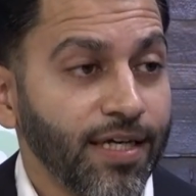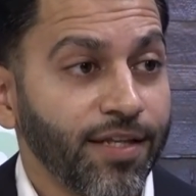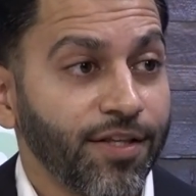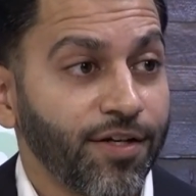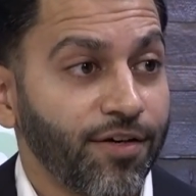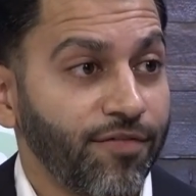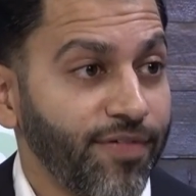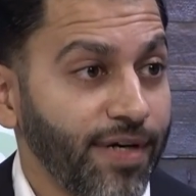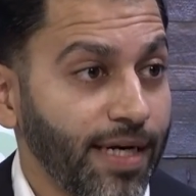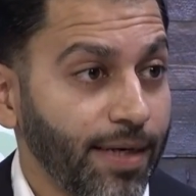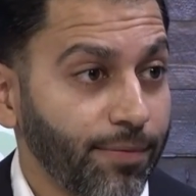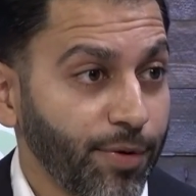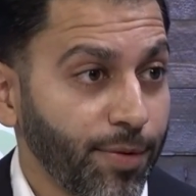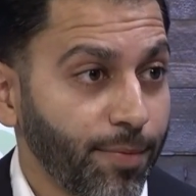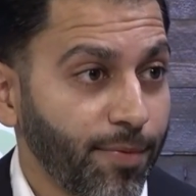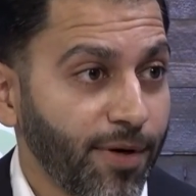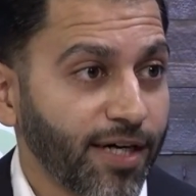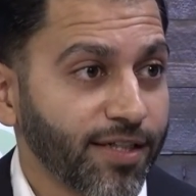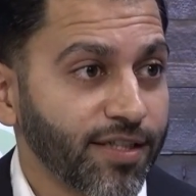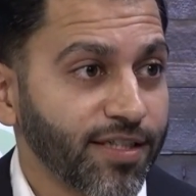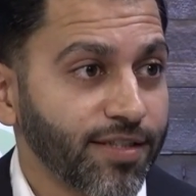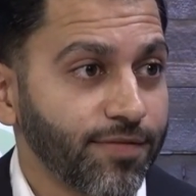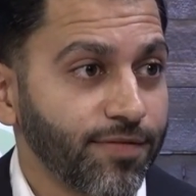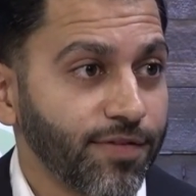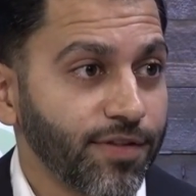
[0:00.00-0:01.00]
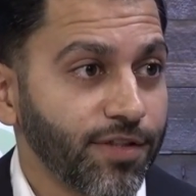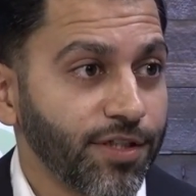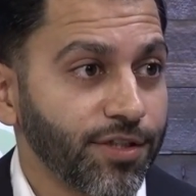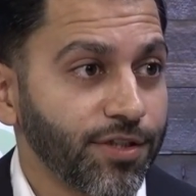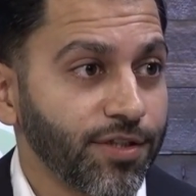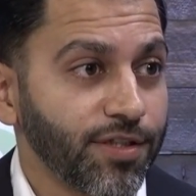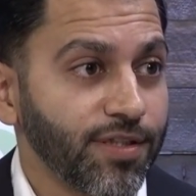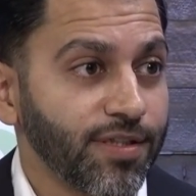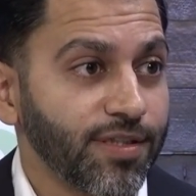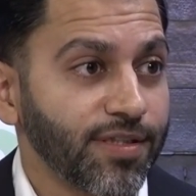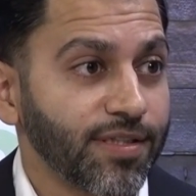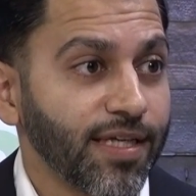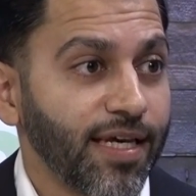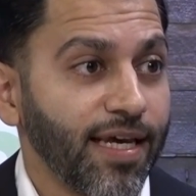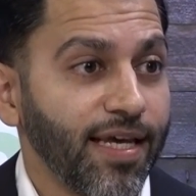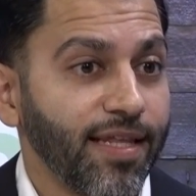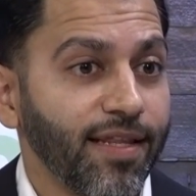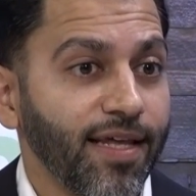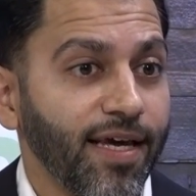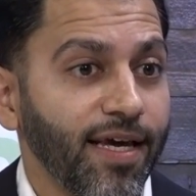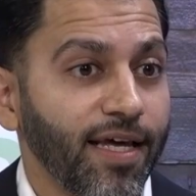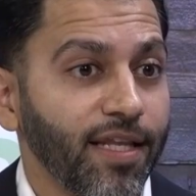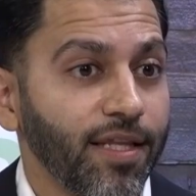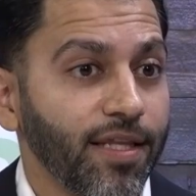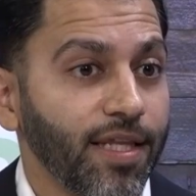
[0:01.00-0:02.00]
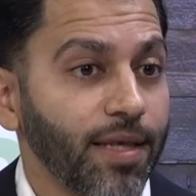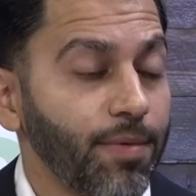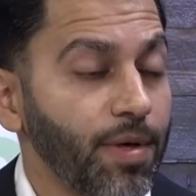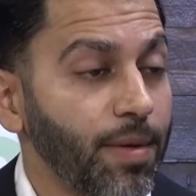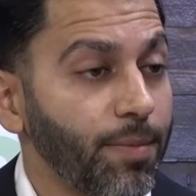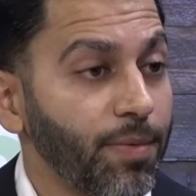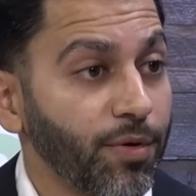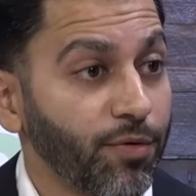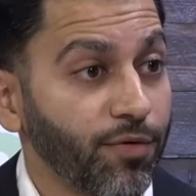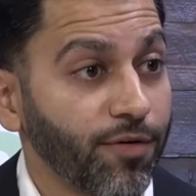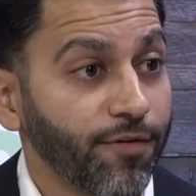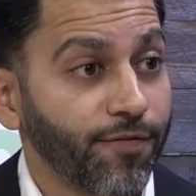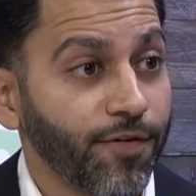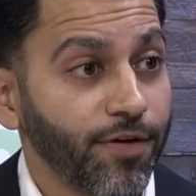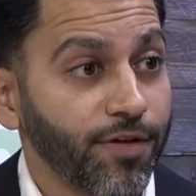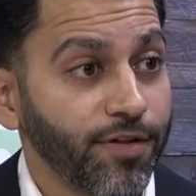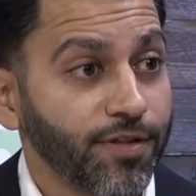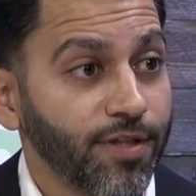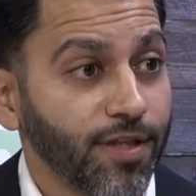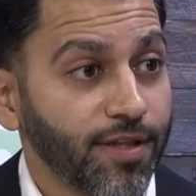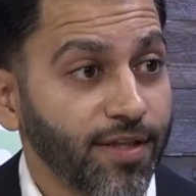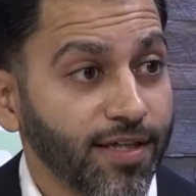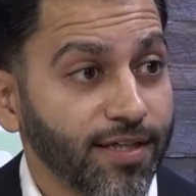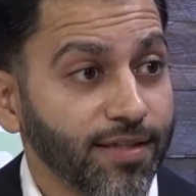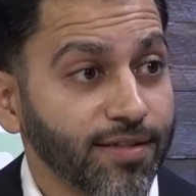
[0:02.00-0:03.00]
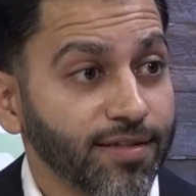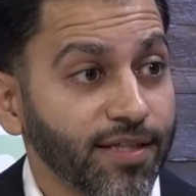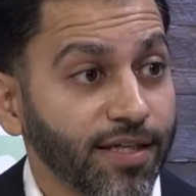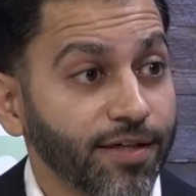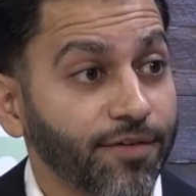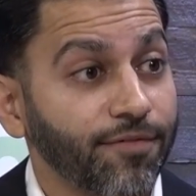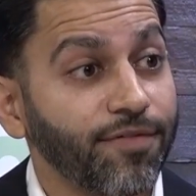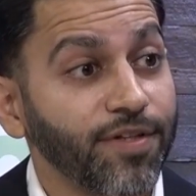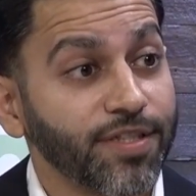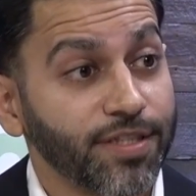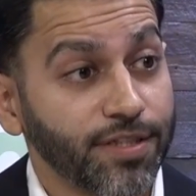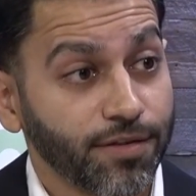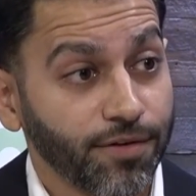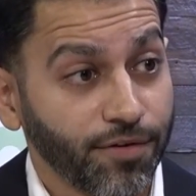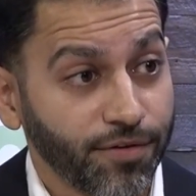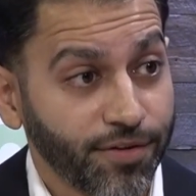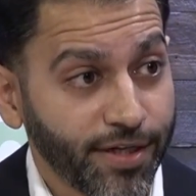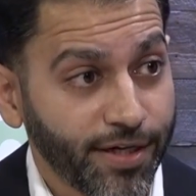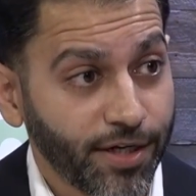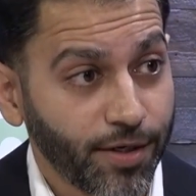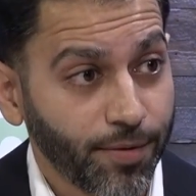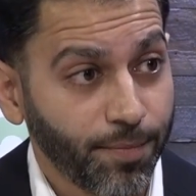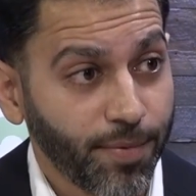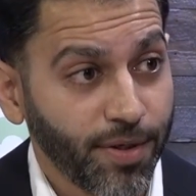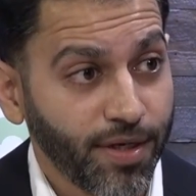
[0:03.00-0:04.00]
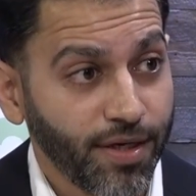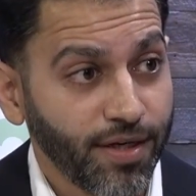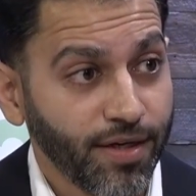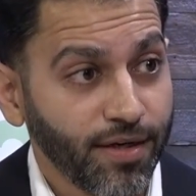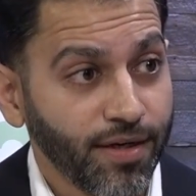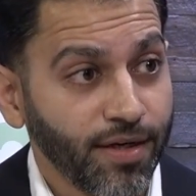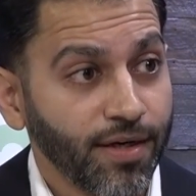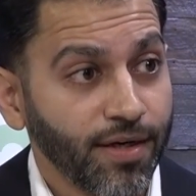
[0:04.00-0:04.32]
their family practice physicians, and then they may be referred to things like physical therapy.